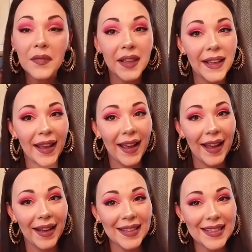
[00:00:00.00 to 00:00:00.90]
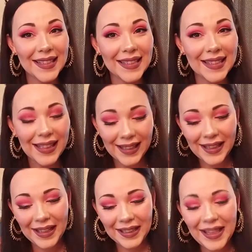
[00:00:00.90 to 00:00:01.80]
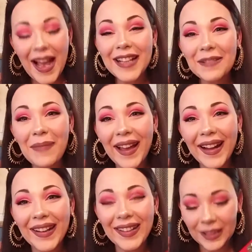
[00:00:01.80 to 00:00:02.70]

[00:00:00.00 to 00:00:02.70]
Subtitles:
Yes. That's better.